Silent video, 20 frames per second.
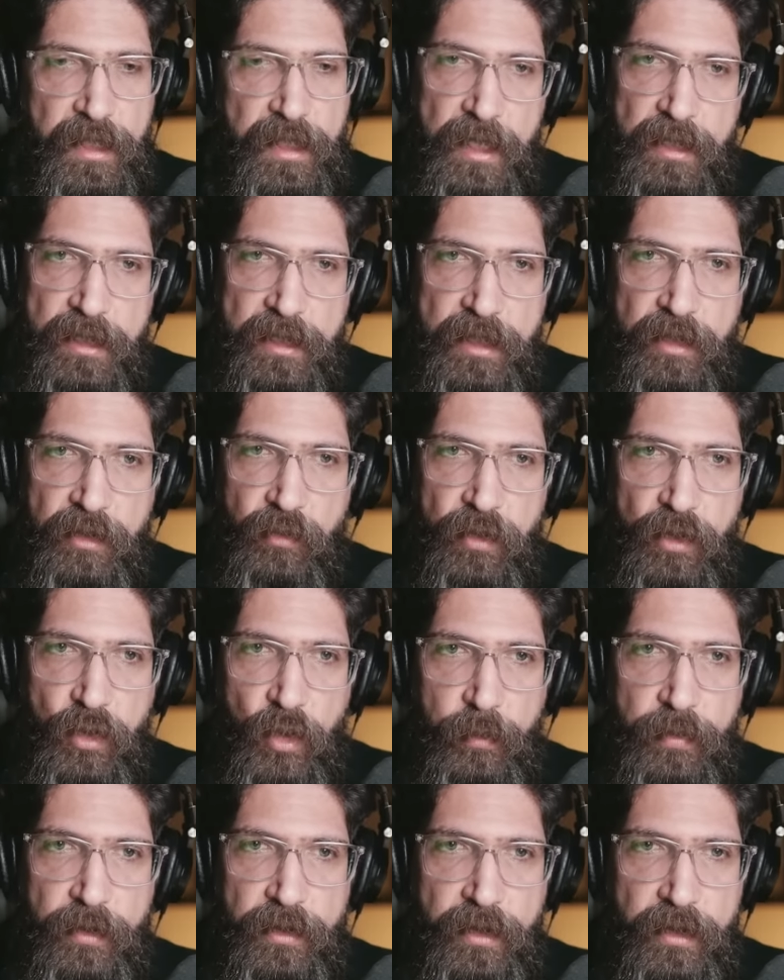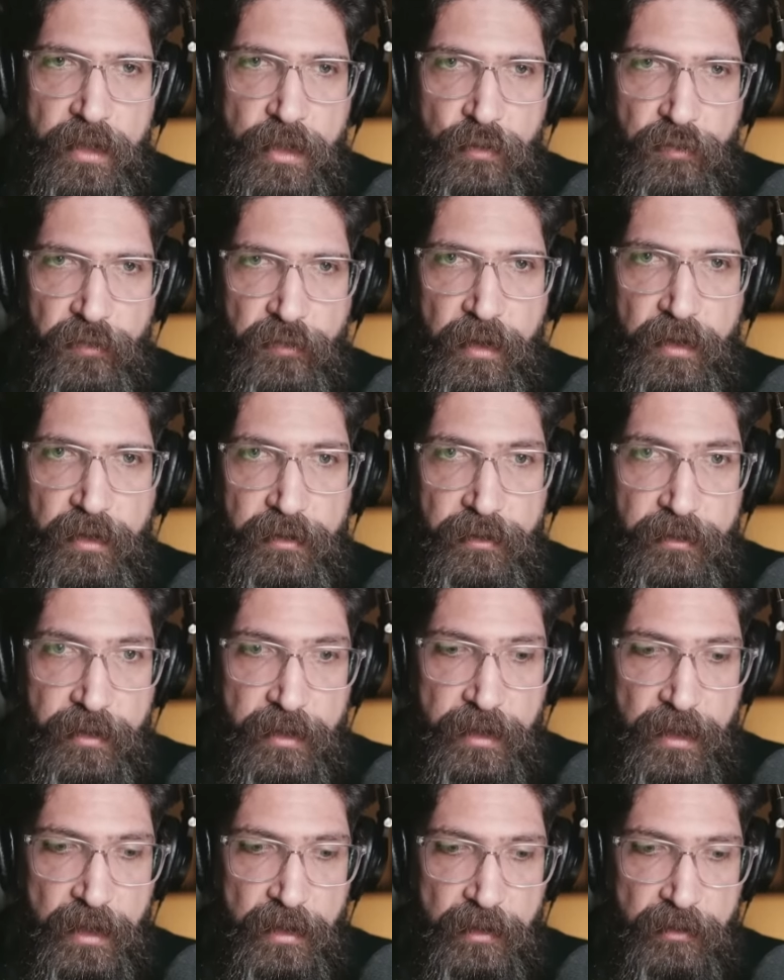then he will open a new front
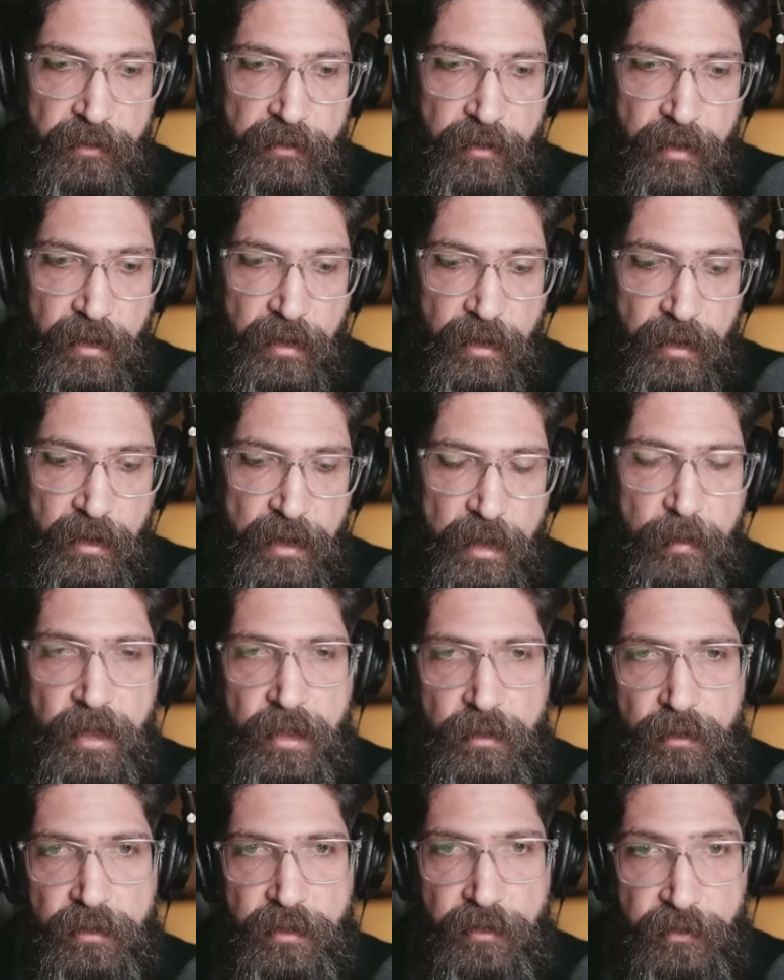against Lebanon.